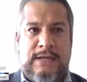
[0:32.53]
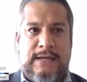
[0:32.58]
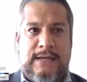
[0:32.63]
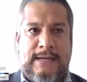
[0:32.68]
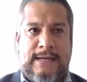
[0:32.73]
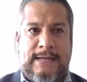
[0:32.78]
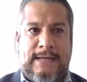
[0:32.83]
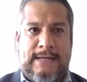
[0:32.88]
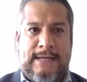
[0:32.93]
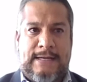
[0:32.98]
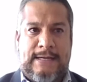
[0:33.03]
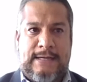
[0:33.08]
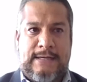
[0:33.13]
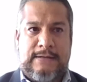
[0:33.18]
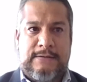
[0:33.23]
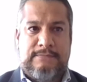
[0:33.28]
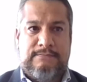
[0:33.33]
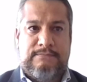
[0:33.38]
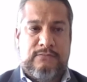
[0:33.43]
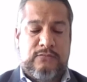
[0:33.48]

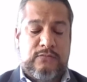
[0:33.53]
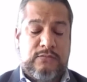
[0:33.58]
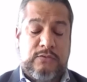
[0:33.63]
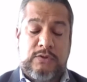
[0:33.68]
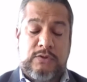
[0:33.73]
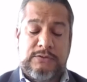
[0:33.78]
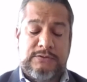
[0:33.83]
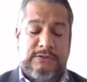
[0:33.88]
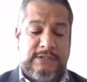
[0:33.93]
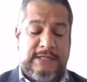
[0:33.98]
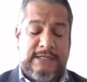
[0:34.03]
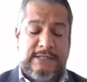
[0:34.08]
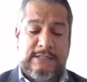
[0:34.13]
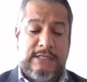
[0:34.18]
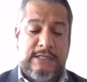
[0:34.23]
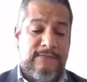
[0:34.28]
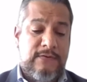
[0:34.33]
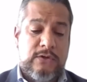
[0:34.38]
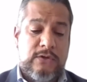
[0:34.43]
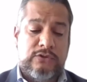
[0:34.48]
Uh, well, these
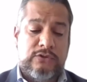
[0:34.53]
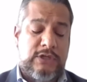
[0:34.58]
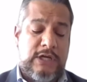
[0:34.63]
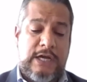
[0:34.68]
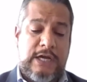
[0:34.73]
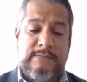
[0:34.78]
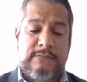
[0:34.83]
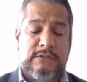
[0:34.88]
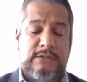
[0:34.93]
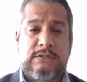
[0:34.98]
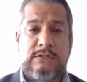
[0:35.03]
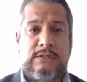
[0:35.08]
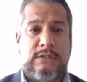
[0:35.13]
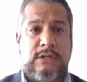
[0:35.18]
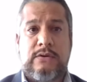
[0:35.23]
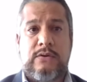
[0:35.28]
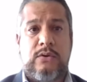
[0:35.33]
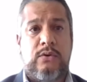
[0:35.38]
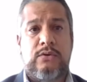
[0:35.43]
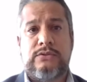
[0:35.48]
difficult times
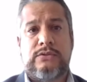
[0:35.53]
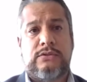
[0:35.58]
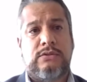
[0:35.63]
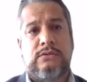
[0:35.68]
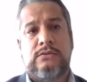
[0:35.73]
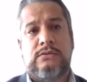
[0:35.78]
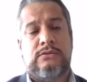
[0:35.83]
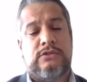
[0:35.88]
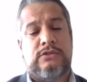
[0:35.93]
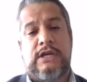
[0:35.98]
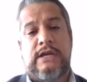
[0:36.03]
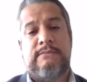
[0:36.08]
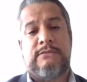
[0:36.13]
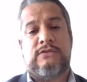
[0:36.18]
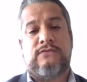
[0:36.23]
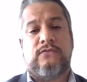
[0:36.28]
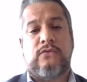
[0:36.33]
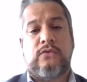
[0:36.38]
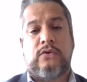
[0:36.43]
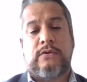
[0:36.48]
are also times
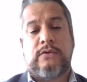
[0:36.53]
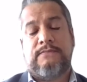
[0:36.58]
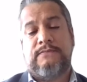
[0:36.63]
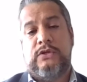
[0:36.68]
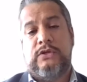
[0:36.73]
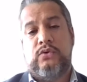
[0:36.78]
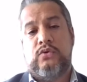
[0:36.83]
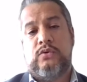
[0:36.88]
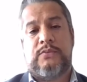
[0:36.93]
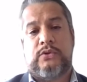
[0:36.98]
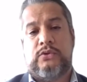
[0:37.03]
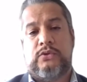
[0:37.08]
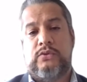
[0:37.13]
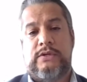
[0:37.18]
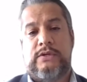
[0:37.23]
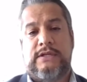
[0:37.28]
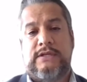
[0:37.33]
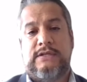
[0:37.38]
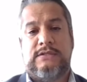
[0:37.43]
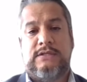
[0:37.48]
for new
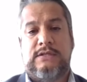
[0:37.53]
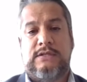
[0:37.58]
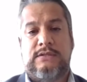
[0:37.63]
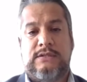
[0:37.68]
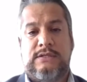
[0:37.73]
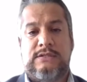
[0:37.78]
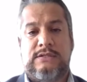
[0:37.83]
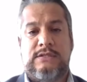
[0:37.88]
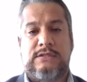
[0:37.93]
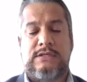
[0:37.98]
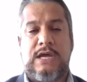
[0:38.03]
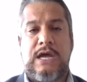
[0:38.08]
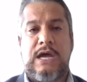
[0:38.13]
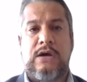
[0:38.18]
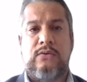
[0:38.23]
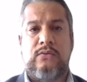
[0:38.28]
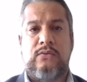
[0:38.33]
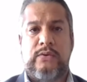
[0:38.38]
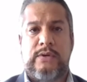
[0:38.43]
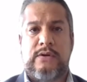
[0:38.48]
opportunities, and this is how
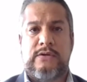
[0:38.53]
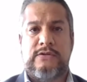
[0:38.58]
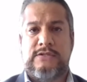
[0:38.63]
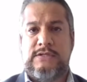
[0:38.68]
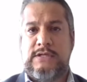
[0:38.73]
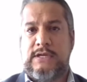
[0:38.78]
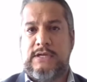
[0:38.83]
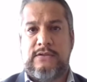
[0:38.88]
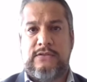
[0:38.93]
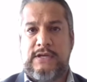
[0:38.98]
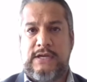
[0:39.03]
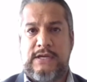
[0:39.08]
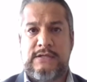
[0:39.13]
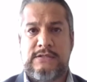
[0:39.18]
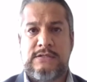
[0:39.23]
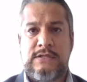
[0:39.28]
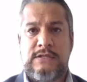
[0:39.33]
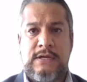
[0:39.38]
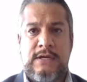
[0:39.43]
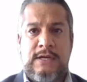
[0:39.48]
we are seeing
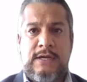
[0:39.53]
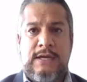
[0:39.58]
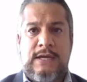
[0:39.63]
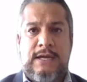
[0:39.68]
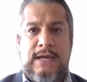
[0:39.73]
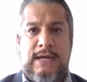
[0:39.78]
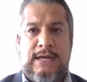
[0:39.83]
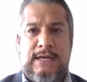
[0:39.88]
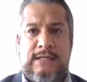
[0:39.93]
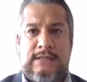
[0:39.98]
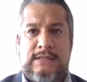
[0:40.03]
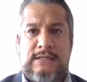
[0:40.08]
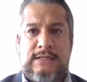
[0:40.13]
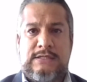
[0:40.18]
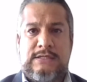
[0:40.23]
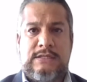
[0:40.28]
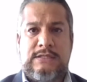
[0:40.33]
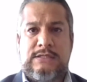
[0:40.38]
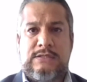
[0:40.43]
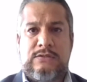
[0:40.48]
things. And
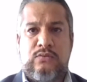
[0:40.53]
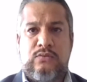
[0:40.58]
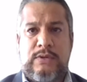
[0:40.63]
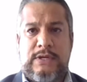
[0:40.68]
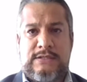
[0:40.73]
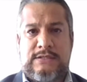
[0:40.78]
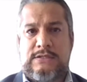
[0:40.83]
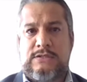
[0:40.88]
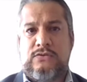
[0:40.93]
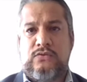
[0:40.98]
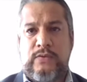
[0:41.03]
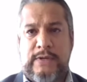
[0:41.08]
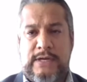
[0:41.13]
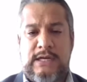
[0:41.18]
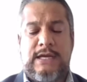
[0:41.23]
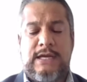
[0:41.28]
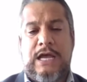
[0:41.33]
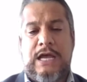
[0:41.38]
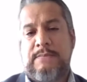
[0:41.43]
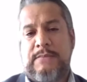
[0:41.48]
this is what it's
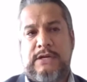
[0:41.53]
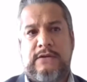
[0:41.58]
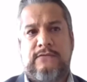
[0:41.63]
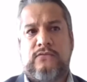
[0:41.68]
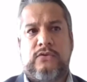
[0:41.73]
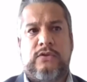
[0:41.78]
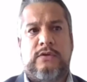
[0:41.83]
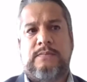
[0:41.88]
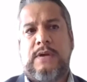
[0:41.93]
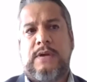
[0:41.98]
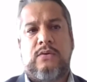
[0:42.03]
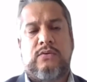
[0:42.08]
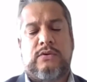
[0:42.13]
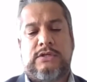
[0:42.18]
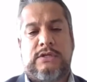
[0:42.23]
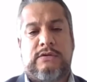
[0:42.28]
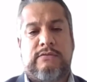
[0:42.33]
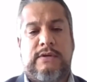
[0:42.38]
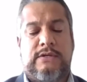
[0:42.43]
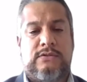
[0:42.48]
really happening for the power
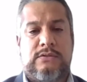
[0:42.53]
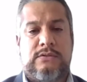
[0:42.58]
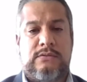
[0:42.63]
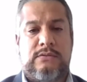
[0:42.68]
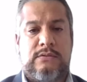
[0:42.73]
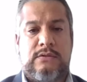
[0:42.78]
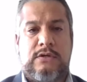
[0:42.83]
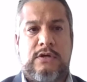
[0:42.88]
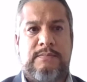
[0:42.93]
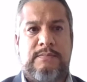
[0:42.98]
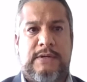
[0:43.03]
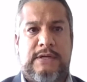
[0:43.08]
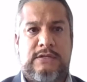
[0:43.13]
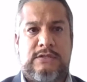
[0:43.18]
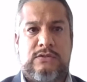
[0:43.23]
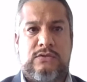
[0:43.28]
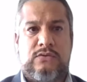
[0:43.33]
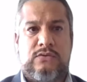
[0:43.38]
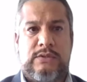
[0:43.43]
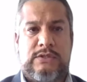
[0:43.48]
generation
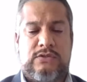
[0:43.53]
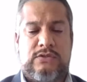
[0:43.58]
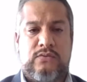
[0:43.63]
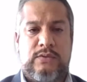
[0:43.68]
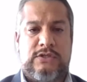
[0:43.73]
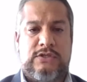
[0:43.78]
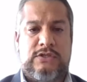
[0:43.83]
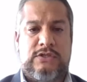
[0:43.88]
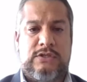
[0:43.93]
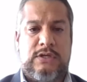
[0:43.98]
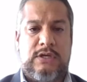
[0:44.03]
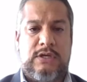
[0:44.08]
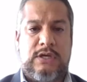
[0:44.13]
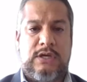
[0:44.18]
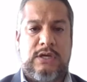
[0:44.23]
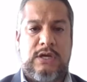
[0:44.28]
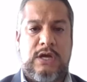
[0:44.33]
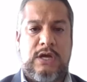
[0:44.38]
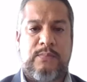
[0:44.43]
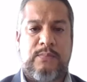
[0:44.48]
companies, which
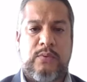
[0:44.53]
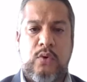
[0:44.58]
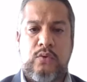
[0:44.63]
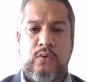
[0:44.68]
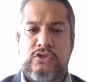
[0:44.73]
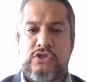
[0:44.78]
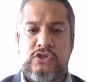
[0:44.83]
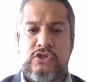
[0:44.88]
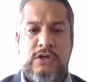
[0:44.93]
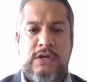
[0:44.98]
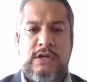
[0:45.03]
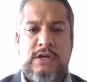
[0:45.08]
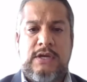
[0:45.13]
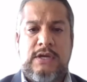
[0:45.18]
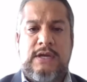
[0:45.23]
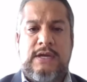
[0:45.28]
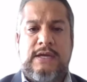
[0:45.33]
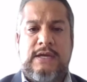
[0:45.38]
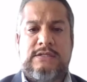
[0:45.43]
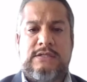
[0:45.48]
approach
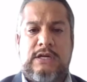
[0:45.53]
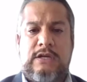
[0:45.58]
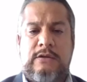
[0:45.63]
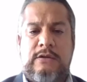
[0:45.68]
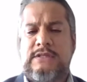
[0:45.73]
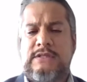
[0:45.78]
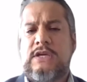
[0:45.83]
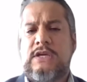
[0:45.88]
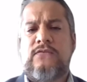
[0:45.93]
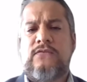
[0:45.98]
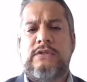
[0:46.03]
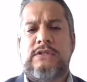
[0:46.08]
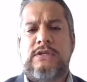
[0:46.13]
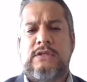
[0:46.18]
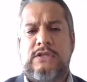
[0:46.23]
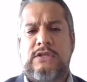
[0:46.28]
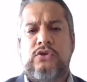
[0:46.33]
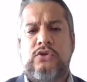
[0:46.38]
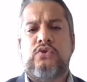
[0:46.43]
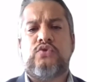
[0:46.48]
is a little bit different than
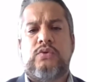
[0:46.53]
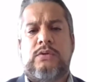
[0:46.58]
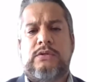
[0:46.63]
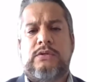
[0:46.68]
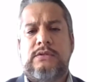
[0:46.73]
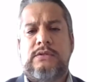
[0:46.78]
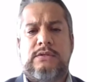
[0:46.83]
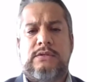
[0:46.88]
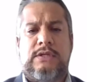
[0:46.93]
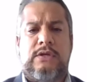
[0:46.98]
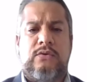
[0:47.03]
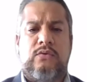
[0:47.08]
the usual,